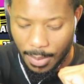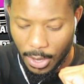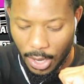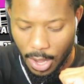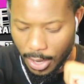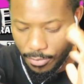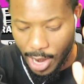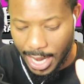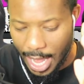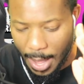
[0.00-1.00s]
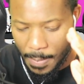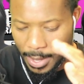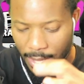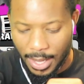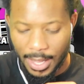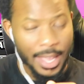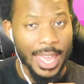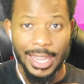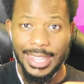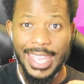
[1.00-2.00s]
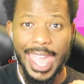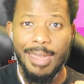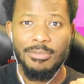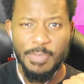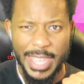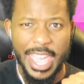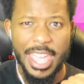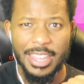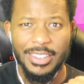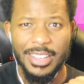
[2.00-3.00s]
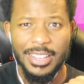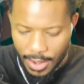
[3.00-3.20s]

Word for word: I'm going to go ahead and ready up and let the games begin.